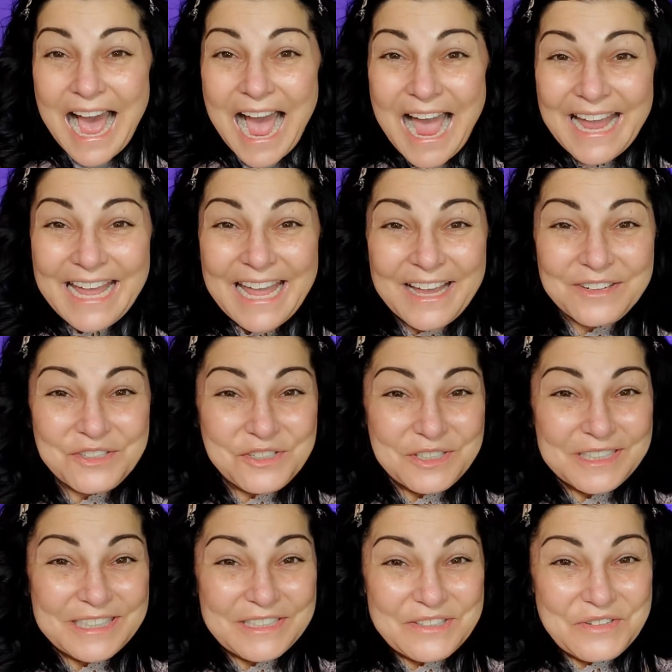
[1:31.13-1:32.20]
I
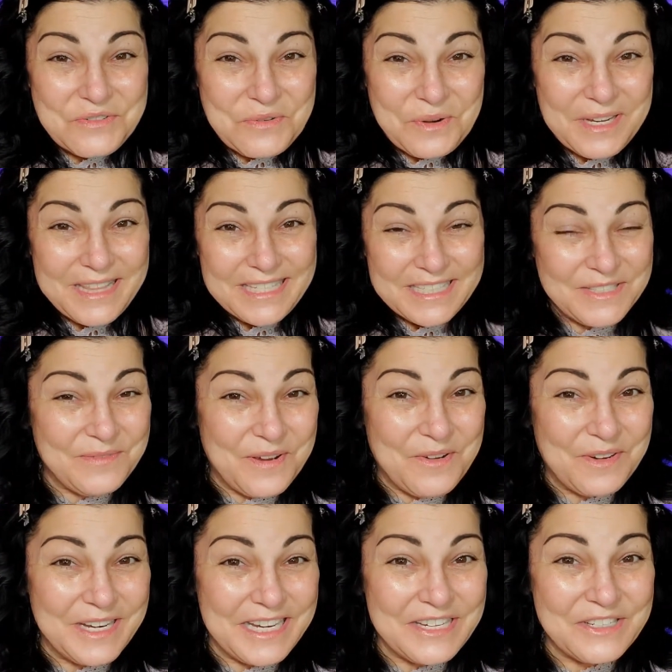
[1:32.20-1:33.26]
actually enjoy this
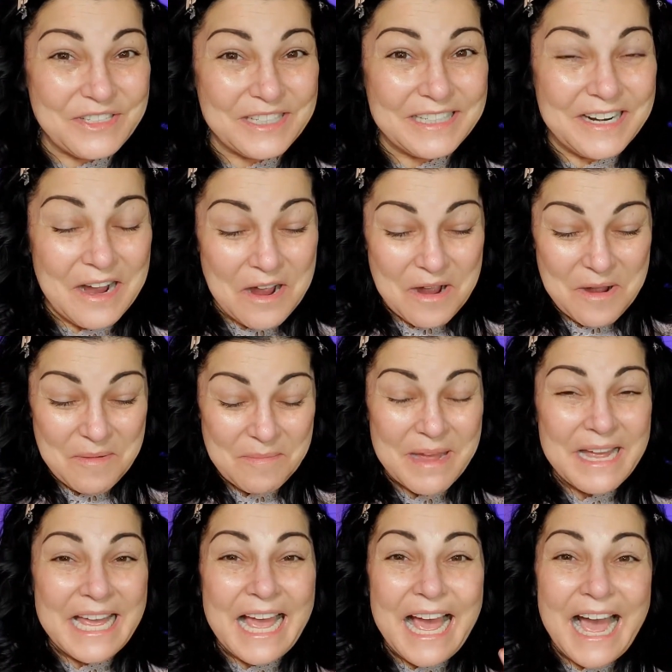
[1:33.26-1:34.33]
foundation.
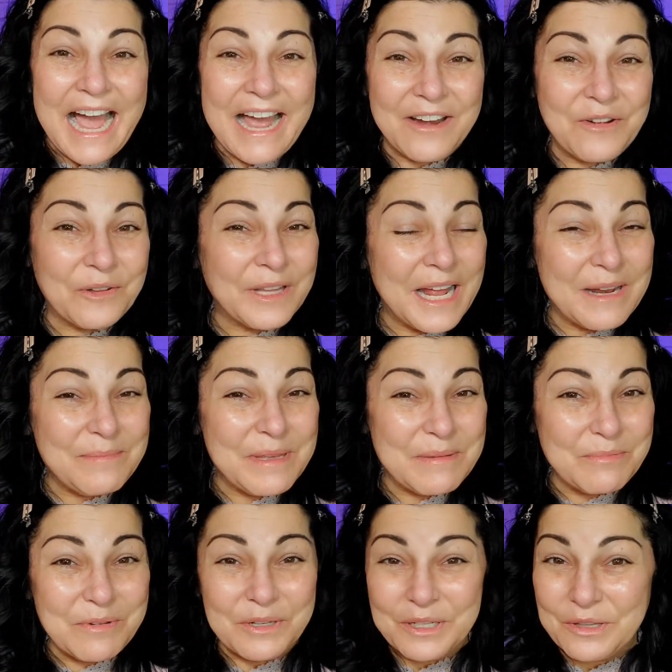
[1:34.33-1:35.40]
I know a lot of
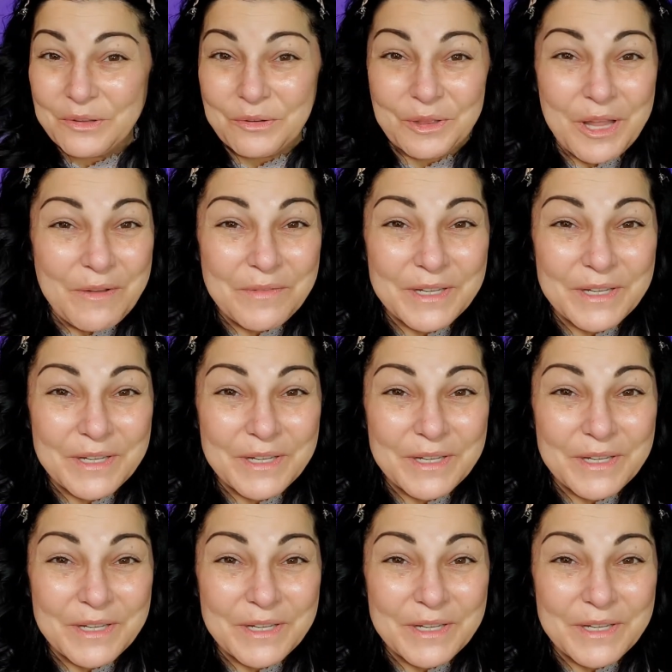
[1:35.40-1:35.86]
people either love